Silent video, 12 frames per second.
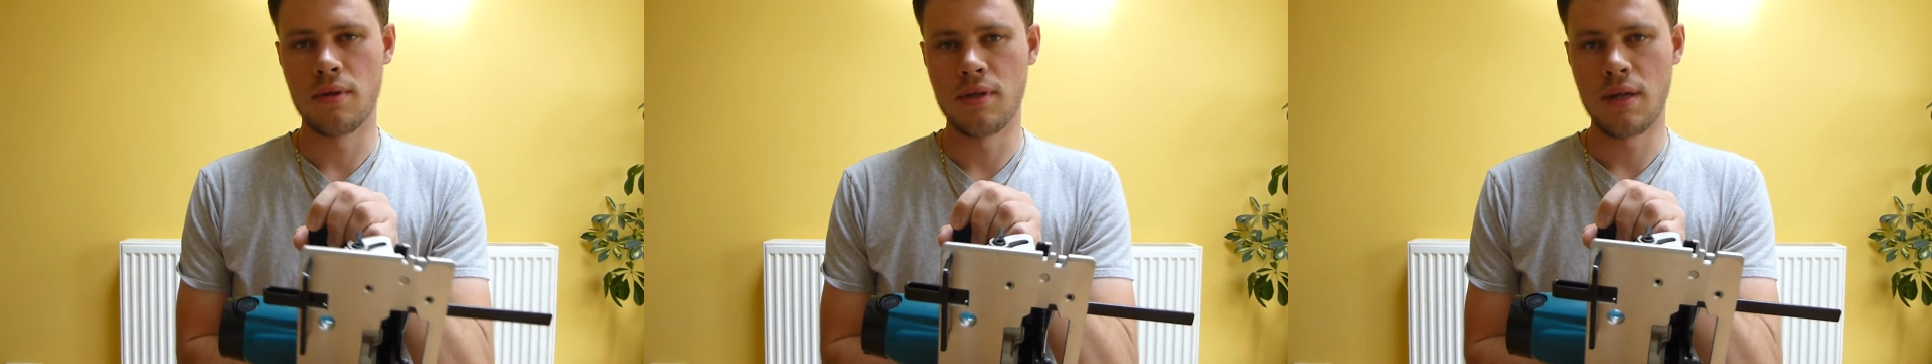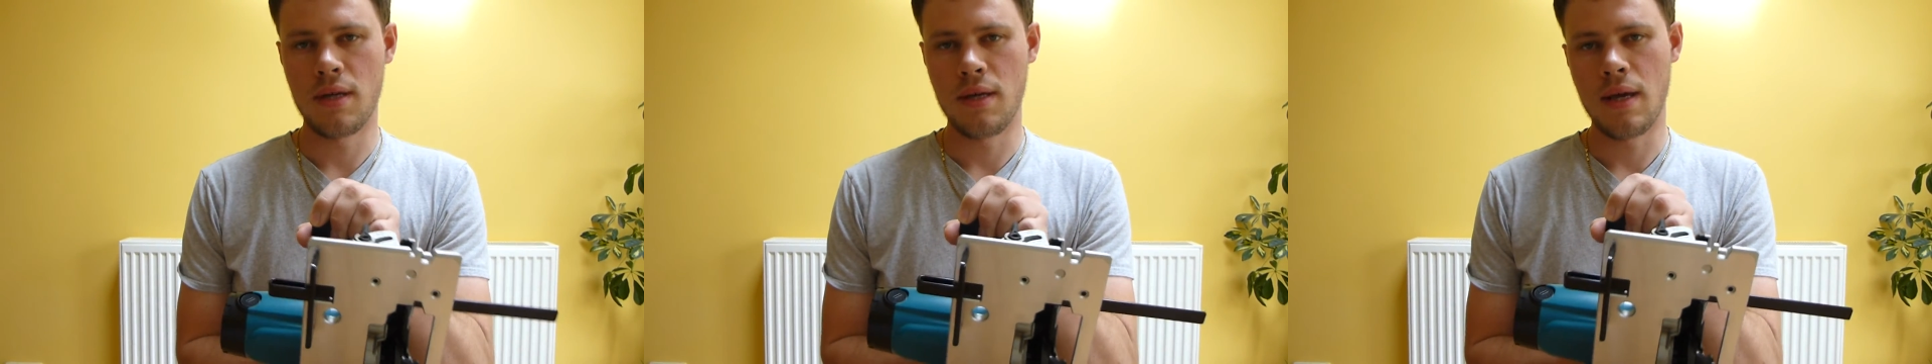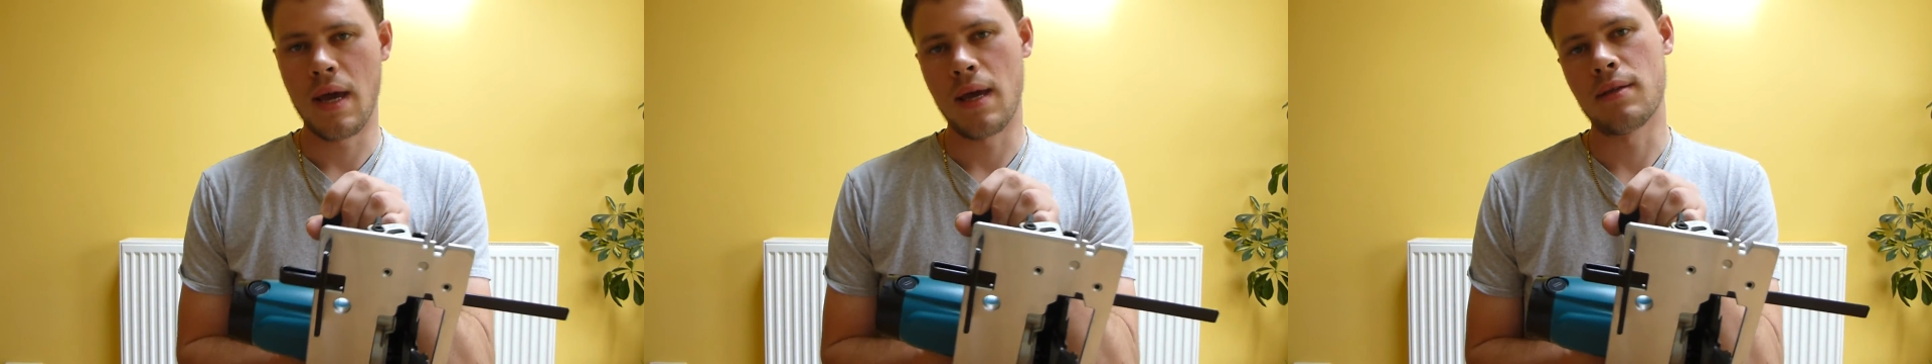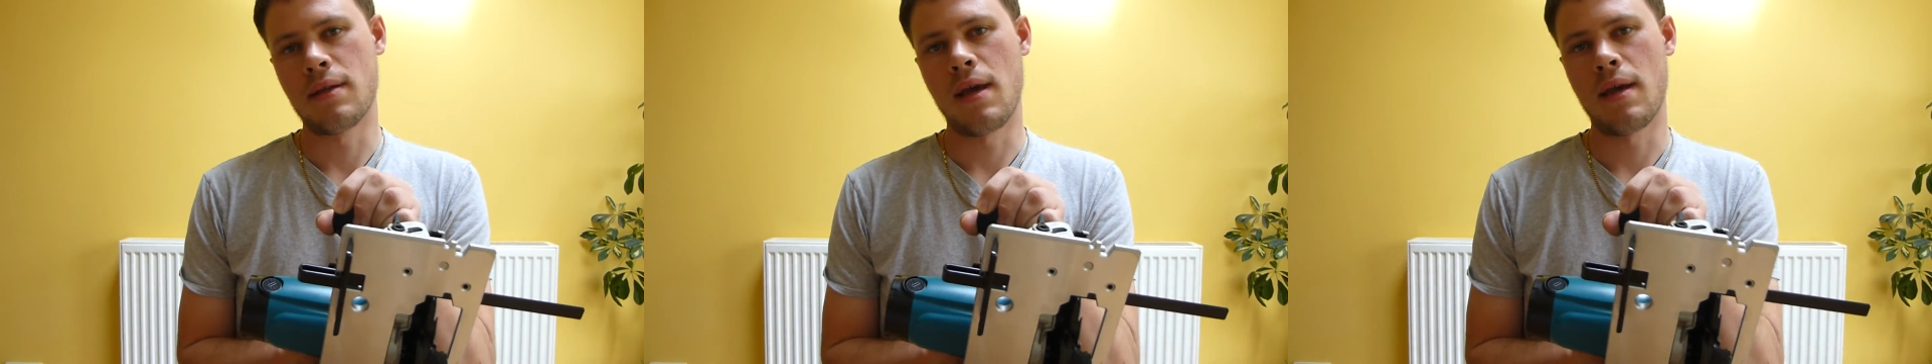
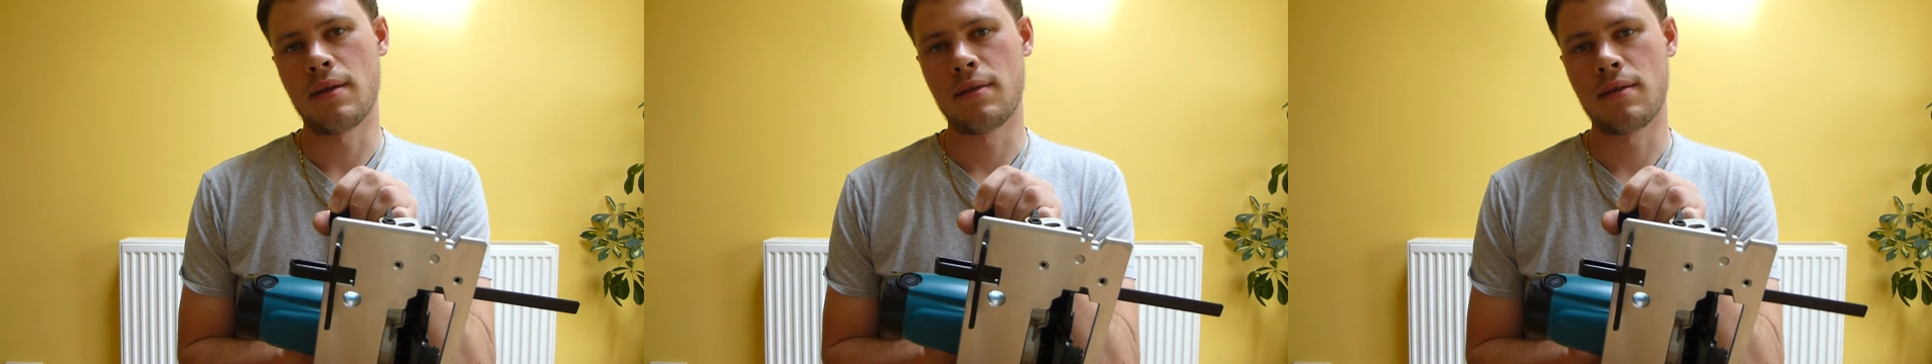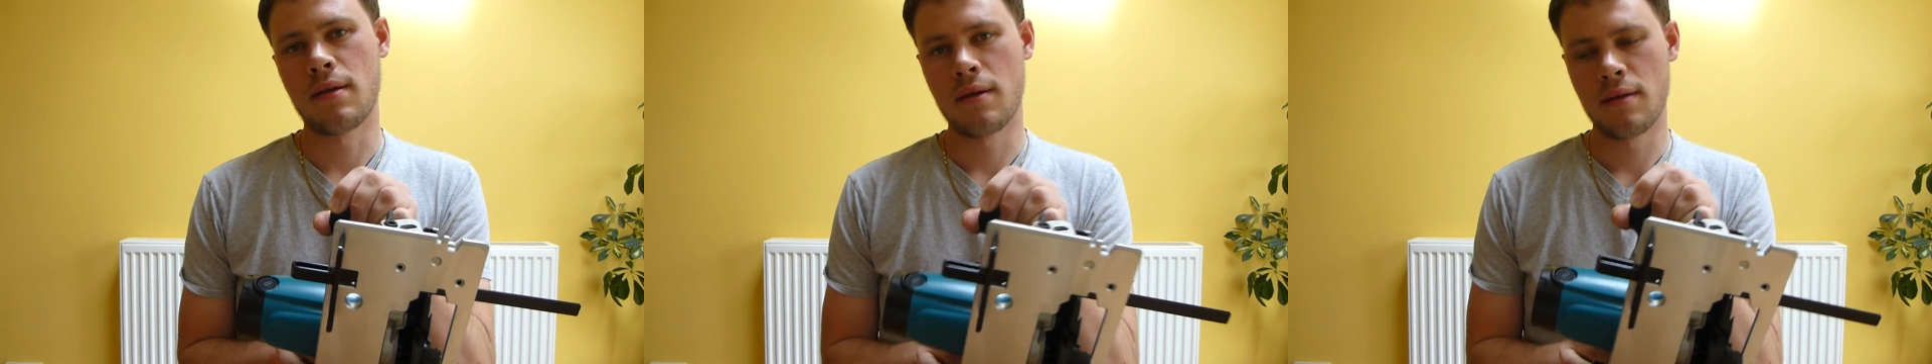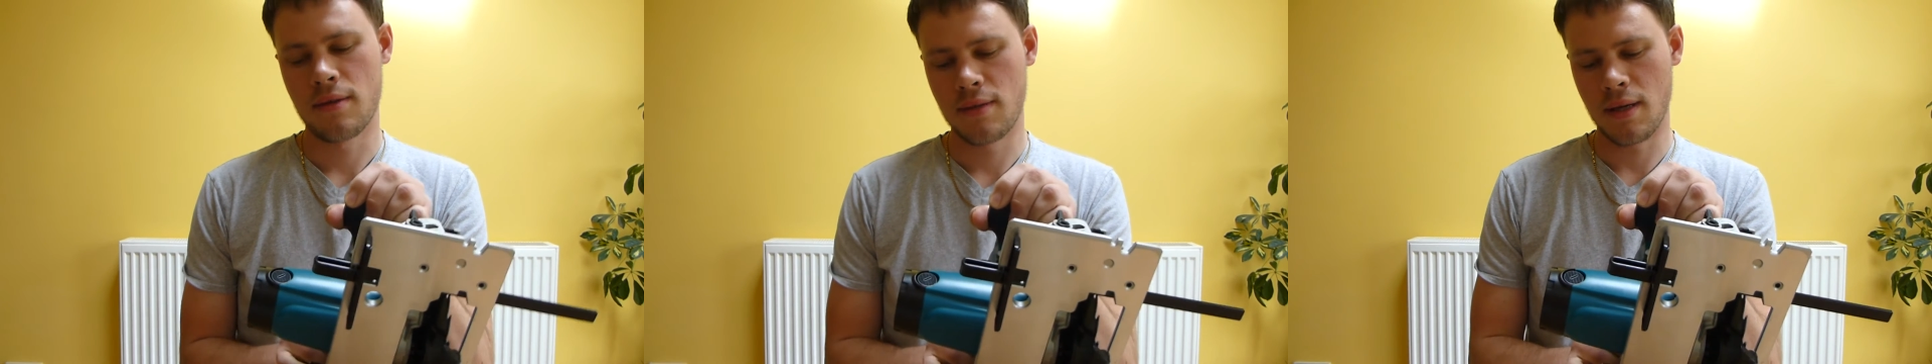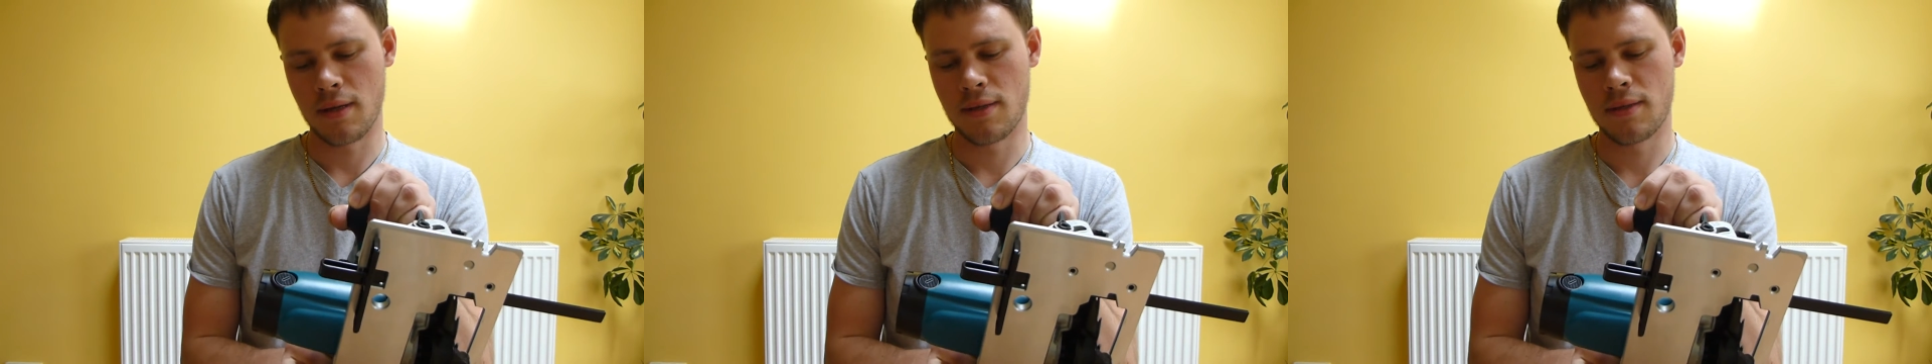
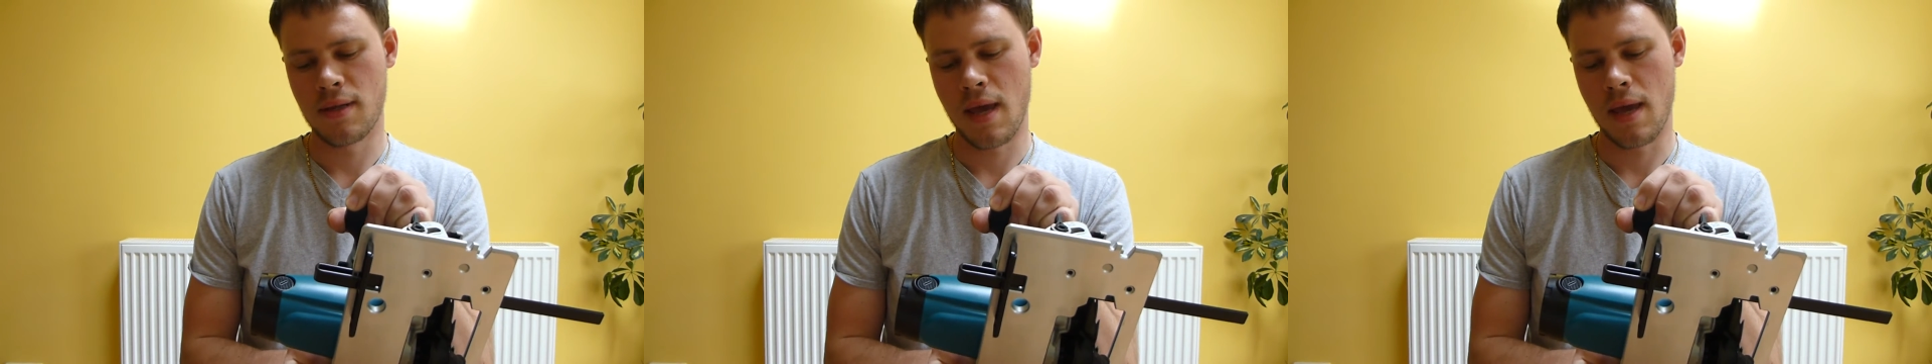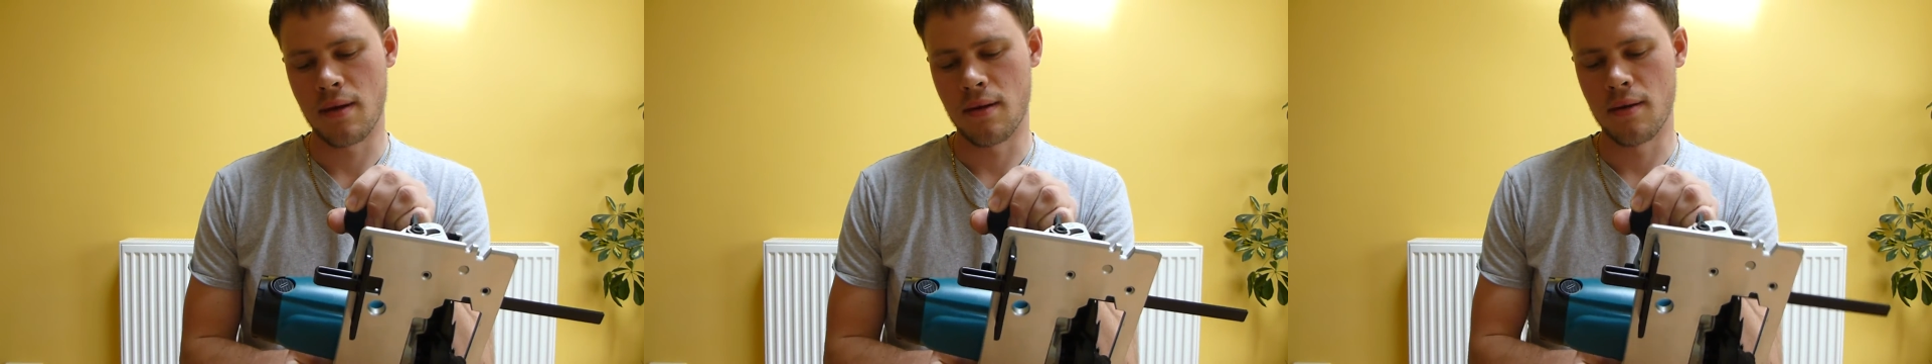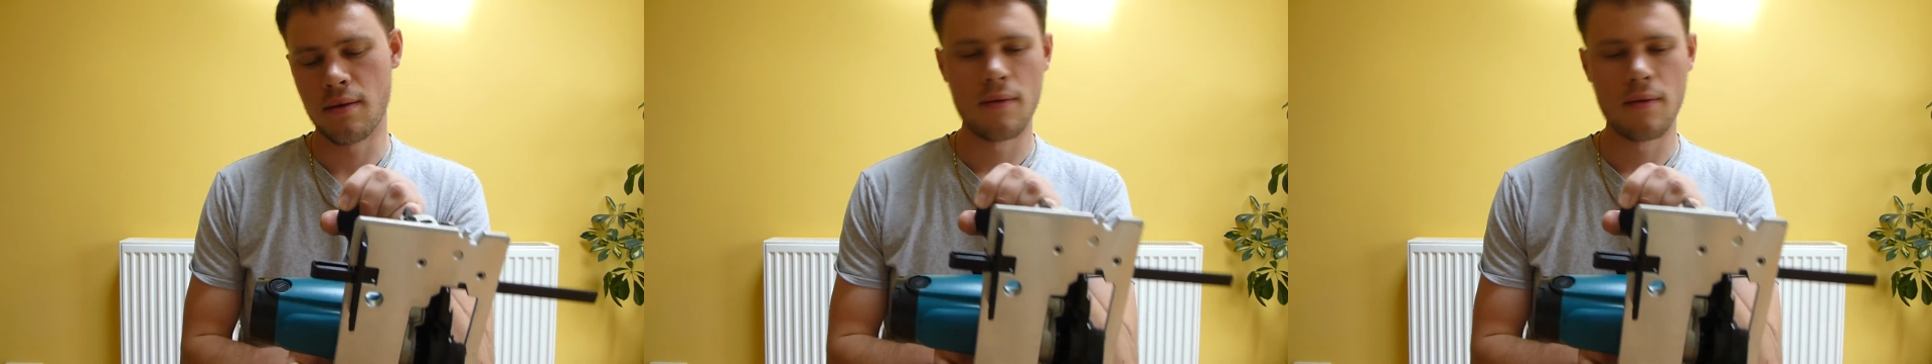DSS610.